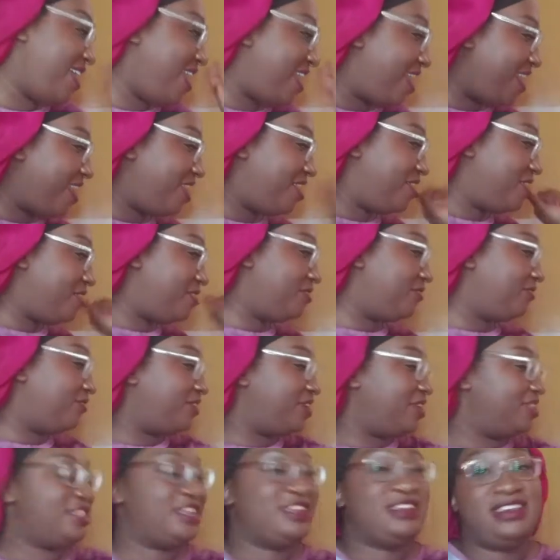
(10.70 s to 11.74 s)
have
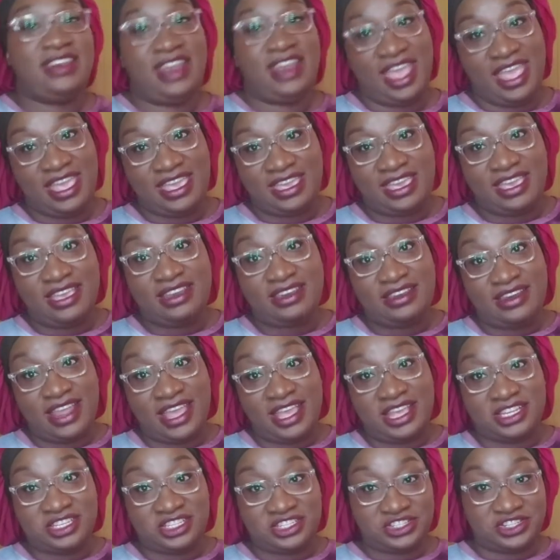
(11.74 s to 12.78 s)
the Naked
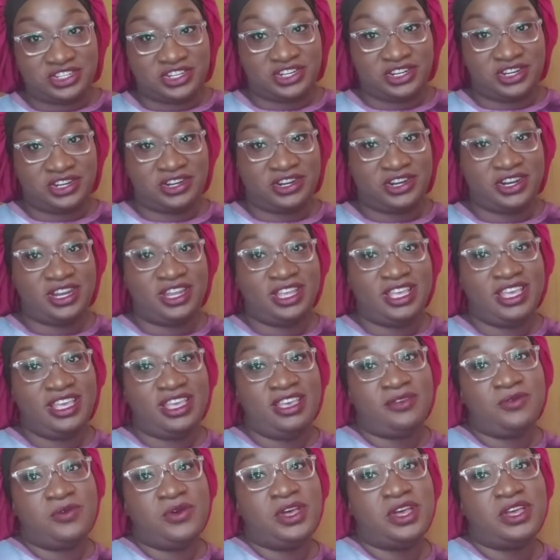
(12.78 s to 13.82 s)
Nature
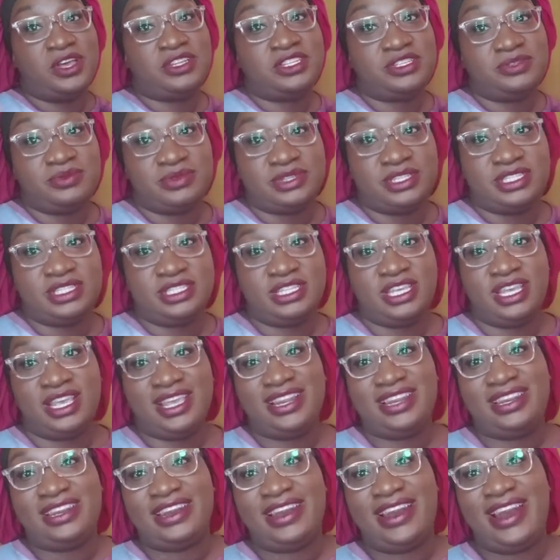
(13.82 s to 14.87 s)
100%
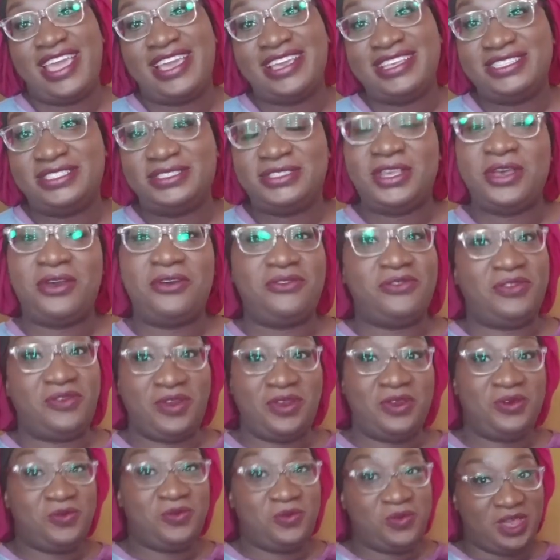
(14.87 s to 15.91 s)
lace
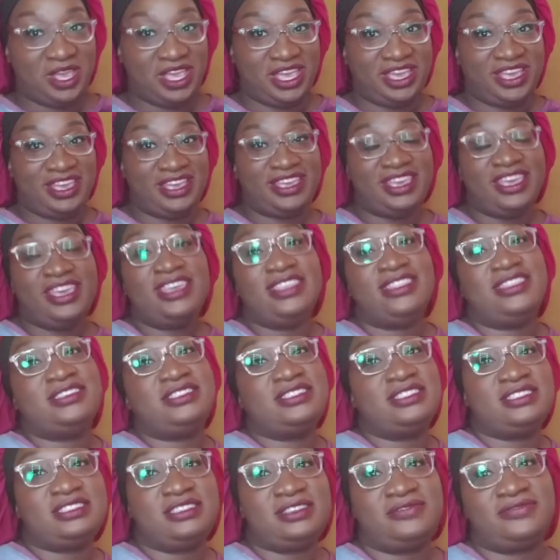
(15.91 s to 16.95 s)
front wig. This
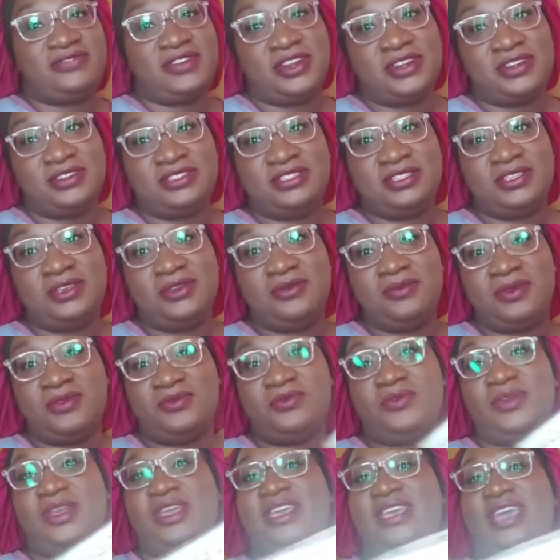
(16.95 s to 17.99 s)
is the first human
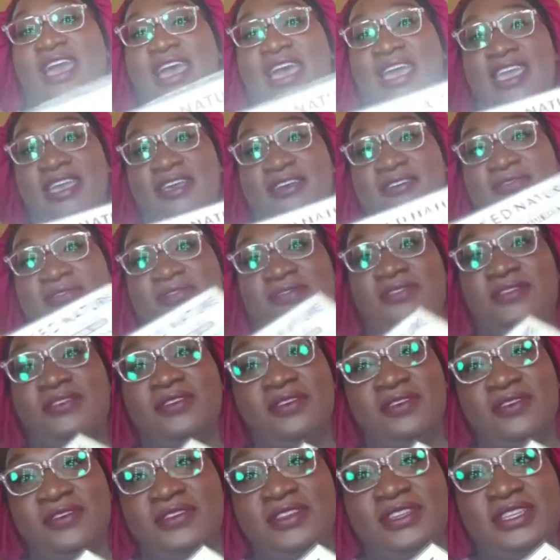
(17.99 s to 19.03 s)
wig I have
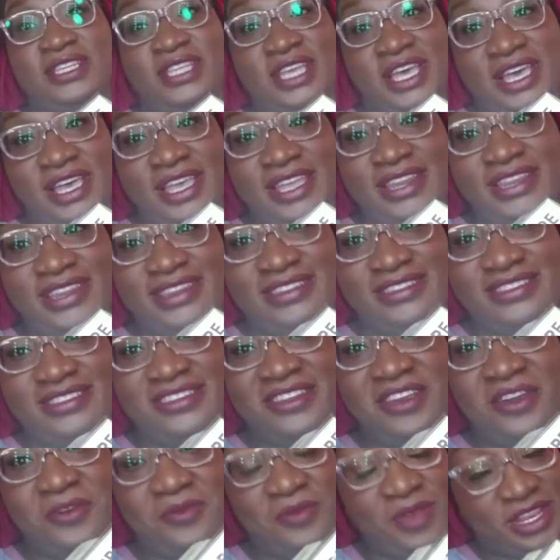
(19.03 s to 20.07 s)
done
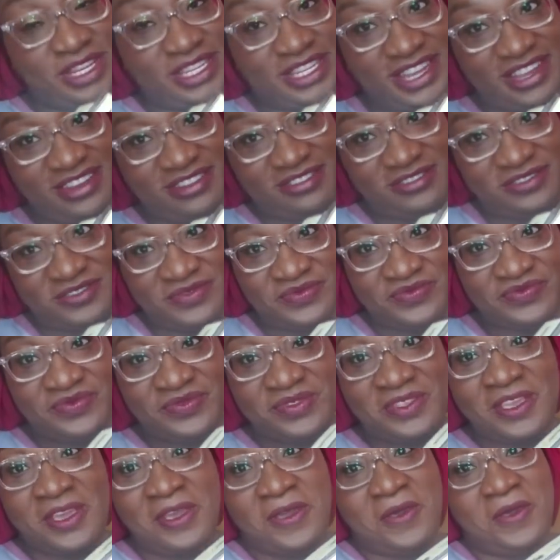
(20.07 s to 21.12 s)
on my channel.
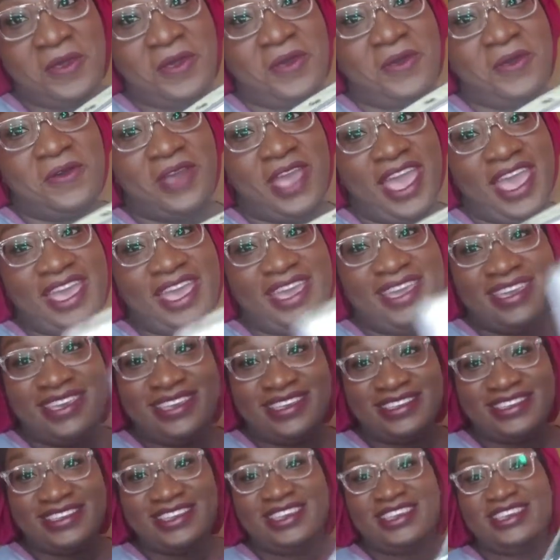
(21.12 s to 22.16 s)
Okay,
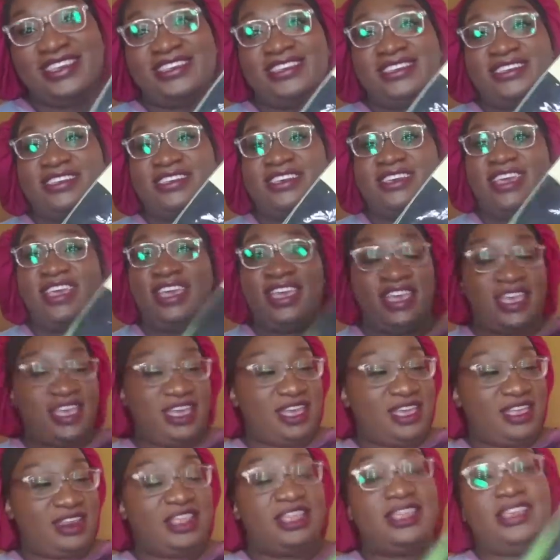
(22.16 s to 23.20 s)

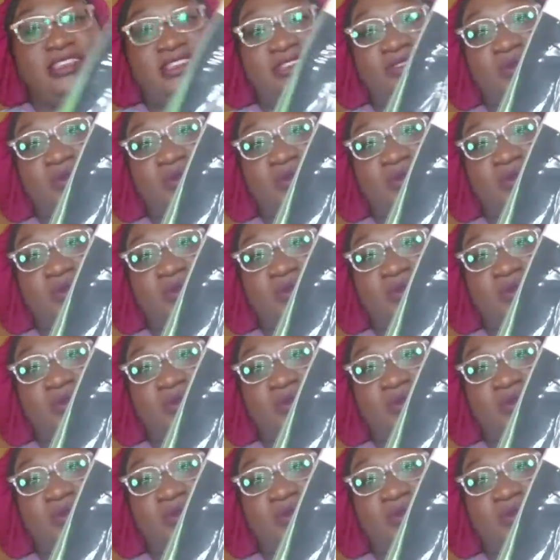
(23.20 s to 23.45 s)
and it is